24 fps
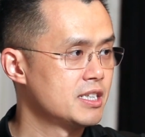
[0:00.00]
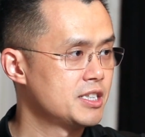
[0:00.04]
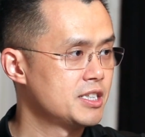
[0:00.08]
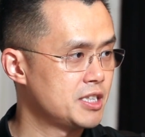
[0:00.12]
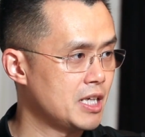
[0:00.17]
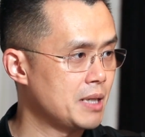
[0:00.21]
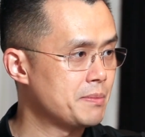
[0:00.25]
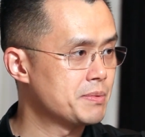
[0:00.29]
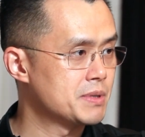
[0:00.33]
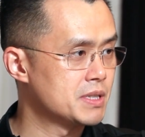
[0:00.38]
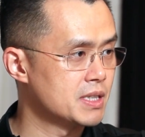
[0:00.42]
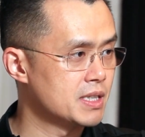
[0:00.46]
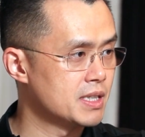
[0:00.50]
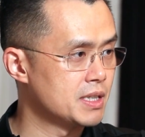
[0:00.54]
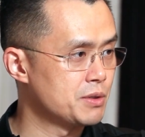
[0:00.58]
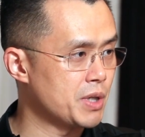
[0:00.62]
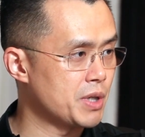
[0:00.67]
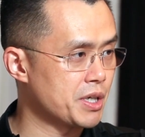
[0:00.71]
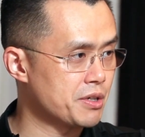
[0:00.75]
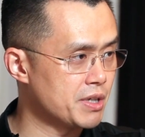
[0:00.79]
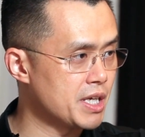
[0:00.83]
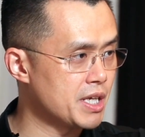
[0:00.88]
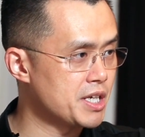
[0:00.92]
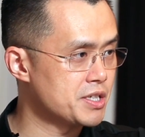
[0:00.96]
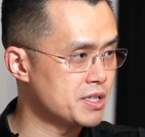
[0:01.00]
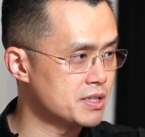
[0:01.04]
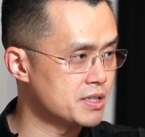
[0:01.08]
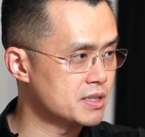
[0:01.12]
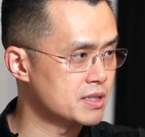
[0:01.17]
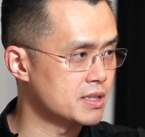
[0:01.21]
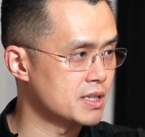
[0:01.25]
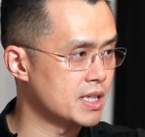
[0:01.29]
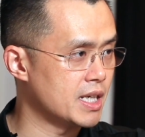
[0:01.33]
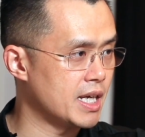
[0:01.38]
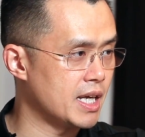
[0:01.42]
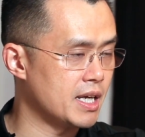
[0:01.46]
shape the
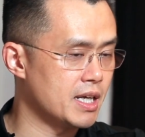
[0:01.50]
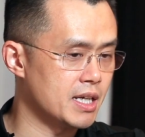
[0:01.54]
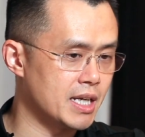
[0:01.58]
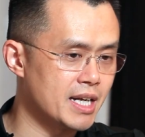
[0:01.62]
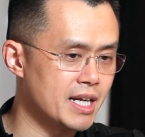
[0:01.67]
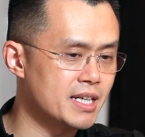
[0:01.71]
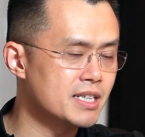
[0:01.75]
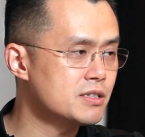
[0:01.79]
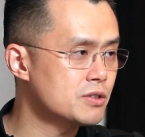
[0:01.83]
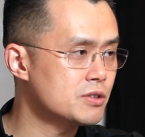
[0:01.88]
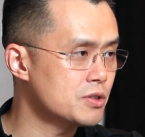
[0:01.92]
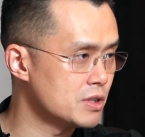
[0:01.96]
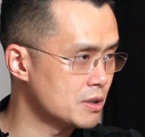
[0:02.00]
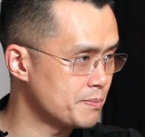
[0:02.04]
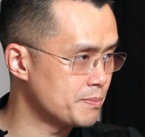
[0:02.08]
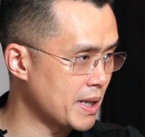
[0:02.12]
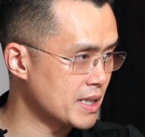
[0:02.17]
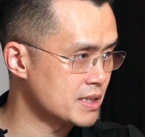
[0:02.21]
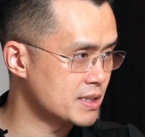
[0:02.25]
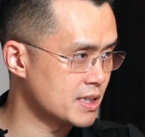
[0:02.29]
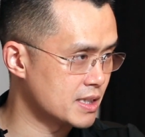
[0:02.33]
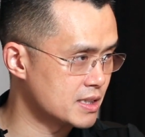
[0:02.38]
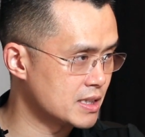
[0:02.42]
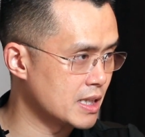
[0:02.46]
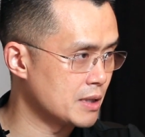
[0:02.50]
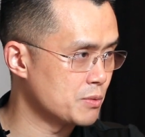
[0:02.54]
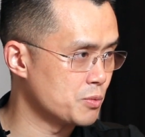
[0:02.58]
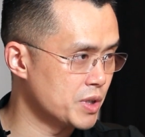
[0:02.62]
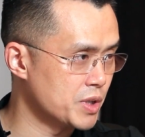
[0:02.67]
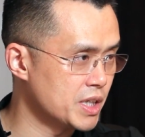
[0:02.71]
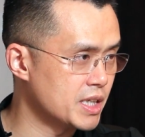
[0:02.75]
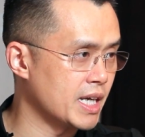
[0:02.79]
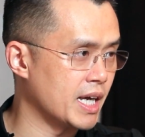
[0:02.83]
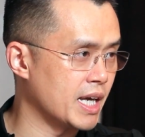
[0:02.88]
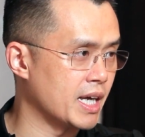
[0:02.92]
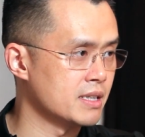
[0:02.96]
regulations uh, at least to the best extent
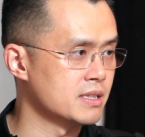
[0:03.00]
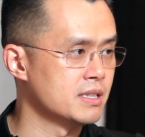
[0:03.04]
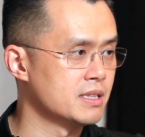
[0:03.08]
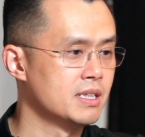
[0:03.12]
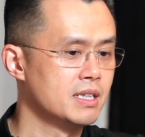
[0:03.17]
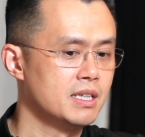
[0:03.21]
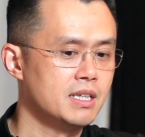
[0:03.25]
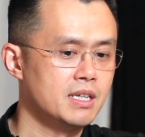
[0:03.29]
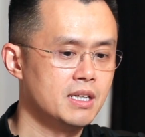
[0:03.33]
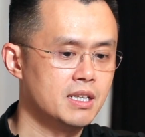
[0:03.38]
we can